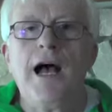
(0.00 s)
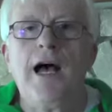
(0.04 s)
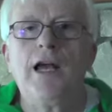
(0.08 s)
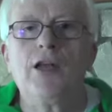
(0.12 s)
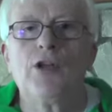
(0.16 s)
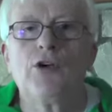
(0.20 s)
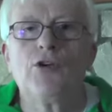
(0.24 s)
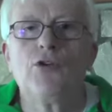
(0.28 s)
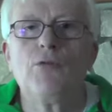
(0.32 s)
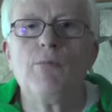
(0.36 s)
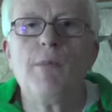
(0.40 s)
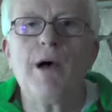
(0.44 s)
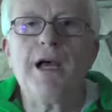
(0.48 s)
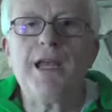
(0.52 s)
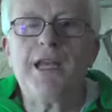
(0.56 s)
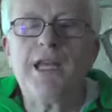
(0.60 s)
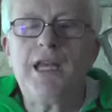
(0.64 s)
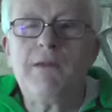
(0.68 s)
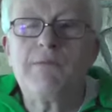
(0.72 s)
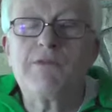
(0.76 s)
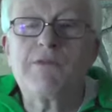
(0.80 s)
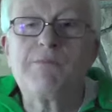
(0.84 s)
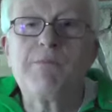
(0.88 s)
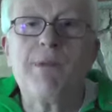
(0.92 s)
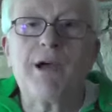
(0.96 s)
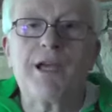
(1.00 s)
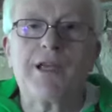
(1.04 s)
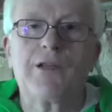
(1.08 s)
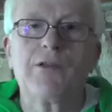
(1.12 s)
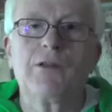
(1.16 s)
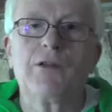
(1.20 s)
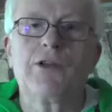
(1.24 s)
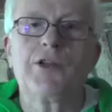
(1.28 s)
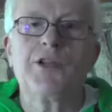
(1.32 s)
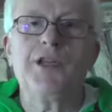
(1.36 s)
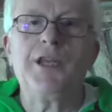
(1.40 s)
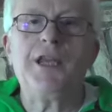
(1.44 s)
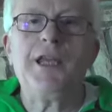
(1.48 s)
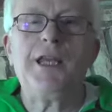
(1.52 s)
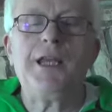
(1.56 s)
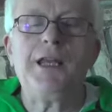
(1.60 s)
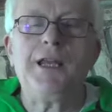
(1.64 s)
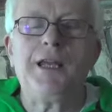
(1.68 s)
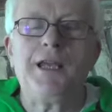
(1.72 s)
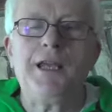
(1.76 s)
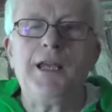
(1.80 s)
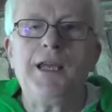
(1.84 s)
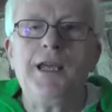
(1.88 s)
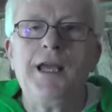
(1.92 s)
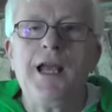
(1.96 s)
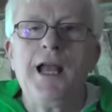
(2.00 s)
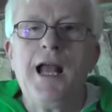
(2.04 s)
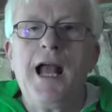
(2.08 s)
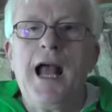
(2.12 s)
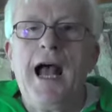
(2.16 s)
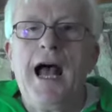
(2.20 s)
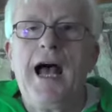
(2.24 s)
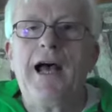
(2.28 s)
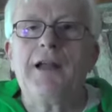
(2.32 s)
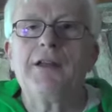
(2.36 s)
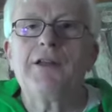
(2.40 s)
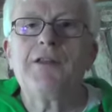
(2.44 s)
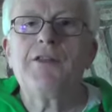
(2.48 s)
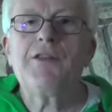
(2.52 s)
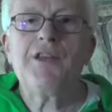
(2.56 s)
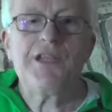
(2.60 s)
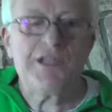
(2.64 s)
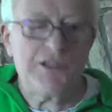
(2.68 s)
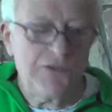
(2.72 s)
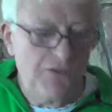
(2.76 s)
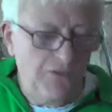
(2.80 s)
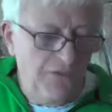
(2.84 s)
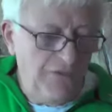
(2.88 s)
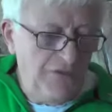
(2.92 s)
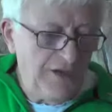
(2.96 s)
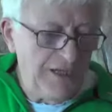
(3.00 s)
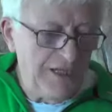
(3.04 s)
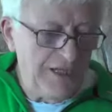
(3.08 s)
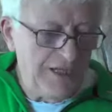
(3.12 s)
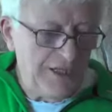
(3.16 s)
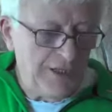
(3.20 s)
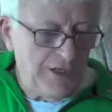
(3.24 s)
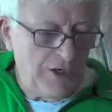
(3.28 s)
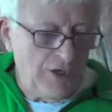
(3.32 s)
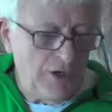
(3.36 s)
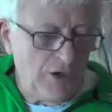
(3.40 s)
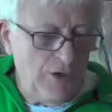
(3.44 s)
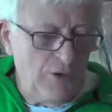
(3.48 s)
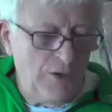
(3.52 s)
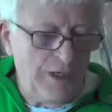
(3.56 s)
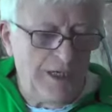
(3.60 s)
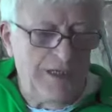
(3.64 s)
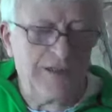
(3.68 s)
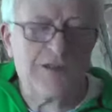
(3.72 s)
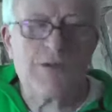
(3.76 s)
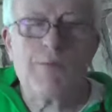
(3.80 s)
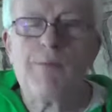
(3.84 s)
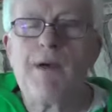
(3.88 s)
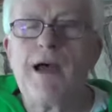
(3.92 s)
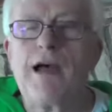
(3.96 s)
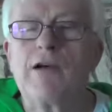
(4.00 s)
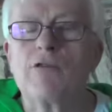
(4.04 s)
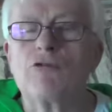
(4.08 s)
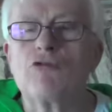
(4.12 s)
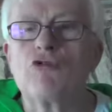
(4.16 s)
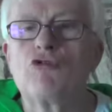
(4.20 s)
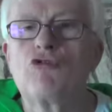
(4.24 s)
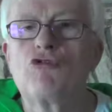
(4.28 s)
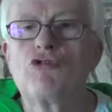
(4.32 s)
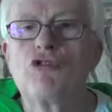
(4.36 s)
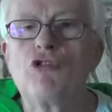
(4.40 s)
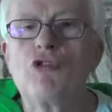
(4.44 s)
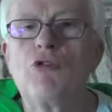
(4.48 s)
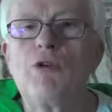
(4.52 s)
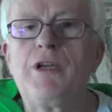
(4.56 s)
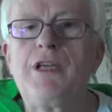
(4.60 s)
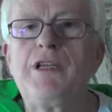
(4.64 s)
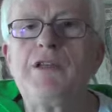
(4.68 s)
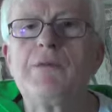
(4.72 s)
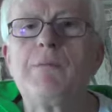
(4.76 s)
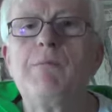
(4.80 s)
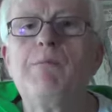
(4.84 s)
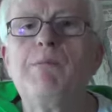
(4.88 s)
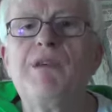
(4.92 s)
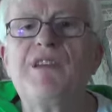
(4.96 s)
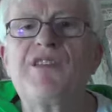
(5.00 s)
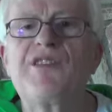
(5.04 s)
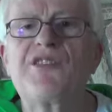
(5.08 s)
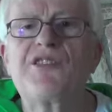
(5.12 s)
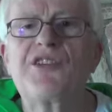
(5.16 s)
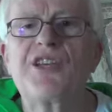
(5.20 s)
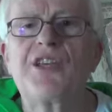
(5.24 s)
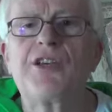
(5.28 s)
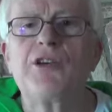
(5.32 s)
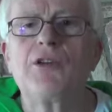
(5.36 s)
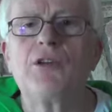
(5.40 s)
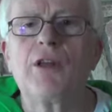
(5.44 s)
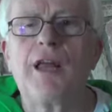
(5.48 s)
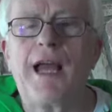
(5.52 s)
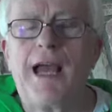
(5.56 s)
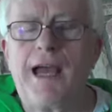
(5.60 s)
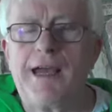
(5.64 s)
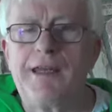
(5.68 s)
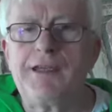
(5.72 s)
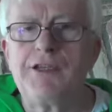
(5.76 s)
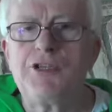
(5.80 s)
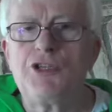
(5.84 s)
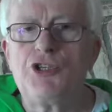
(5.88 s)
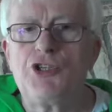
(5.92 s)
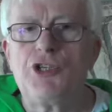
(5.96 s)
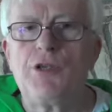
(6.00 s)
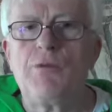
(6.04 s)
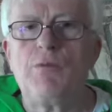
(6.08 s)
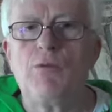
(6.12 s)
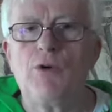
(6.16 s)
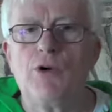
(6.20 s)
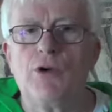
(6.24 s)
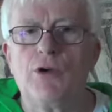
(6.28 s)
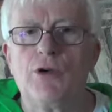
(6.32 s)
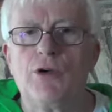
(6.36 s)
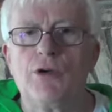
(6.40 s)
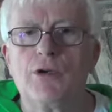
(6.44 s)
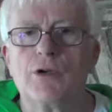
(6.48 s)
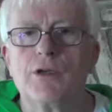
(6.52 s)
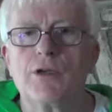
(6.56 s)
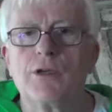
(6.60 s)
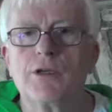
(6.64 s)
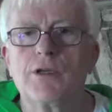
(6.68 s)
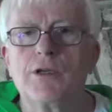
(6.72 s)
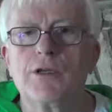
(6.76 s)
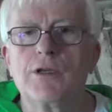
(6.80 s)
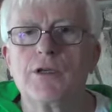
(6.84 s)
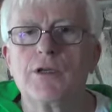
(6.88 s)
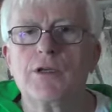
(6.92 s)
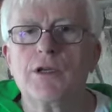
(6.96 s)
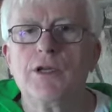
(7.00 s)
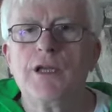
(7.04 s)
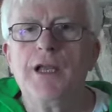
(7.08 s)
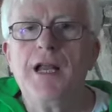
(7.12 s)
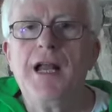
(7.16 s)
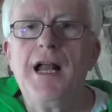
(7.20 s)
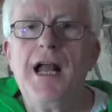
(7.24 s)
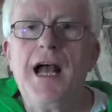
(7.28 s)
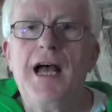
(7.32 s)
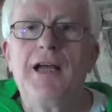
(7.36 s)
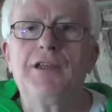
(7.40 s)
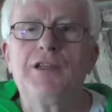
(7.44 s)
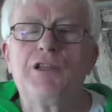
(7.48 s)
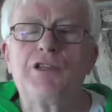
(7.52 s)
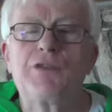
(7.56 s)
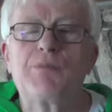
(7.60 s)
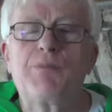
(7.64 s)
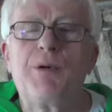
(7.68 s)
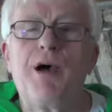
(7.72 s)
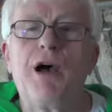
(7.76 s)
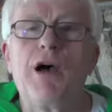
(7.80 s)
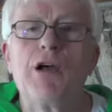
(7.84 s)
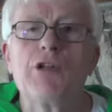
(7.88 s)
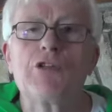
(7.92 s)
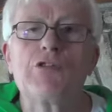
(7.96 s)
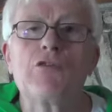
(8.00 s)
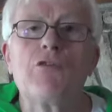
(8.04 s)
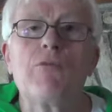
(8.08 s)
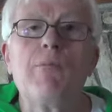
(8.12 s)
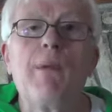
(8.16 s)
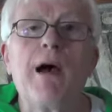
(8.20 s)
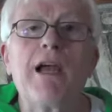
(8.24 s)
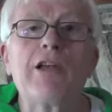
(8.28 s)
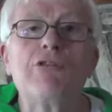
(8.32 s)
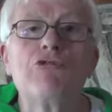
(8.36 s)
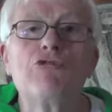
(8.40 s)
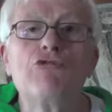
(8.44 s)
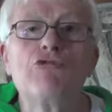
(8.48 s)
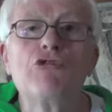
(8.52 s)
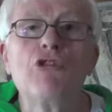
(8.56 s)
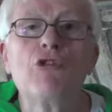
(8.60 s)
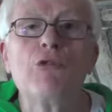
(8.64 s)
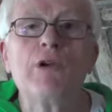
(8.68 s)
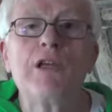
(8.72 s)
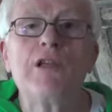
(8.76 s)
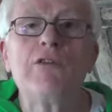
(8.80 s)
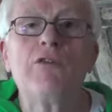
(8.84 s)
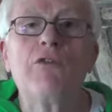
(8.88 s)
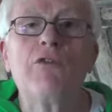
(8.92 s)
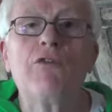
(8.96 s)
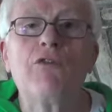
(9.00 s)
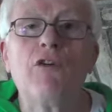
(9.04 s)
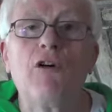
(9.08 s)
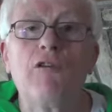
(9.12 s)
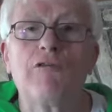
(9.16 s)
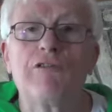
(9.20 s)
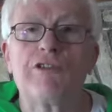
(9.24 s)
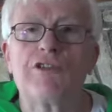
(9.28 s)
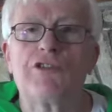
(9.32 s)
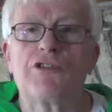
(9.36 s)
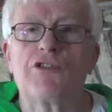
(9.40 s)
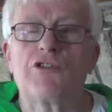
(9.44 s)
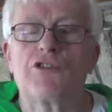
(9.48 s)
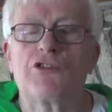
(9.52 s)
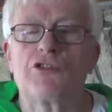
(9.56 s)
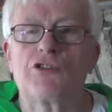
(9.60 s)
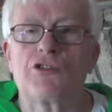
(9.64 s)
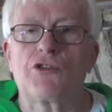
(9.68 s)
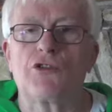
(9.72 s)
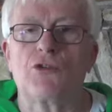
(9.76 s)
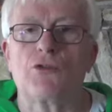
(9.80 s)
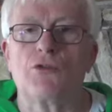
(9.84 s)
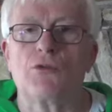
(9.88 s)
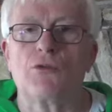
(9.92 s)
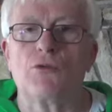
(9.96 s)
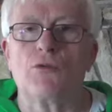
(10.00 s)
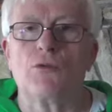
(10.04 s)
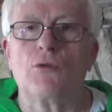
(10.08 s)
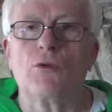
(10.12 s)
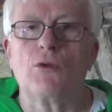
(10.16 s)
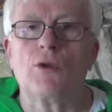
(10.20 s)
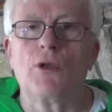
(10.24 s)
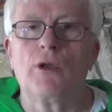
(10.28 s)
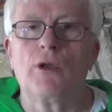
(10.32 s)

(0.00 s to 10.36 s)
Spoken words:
Hello, my name's Michael Conneely, and this video is about Druid mystical energy work, and it's part of my Druid Forest School.